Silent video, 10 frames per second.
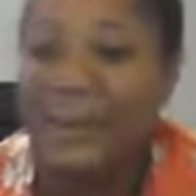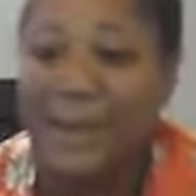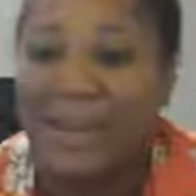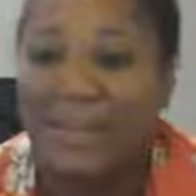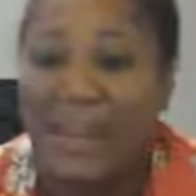
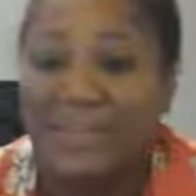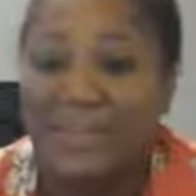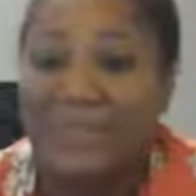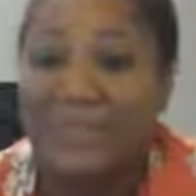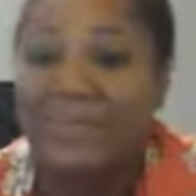but
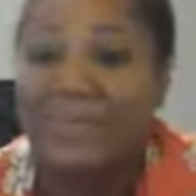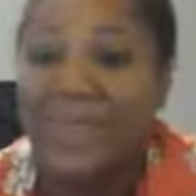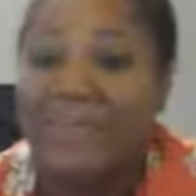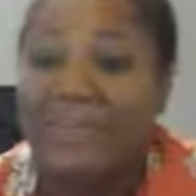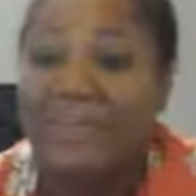that's what the
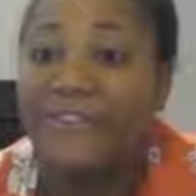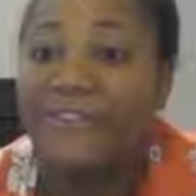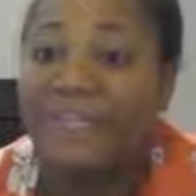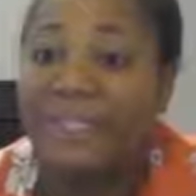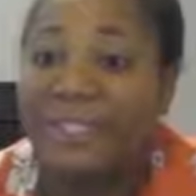rainbow
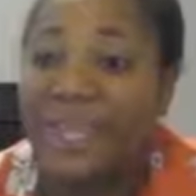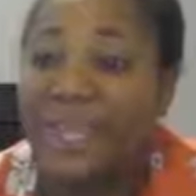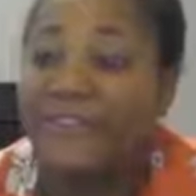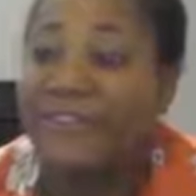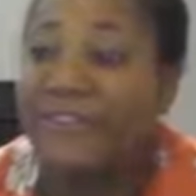fish's
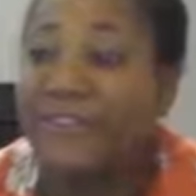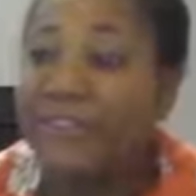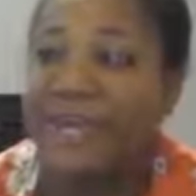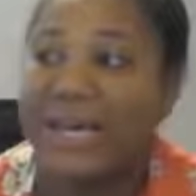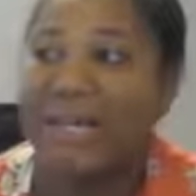tail
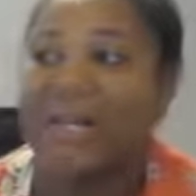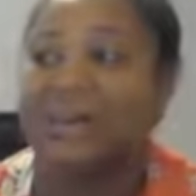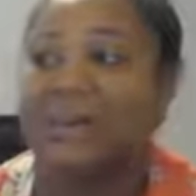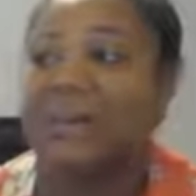feels like.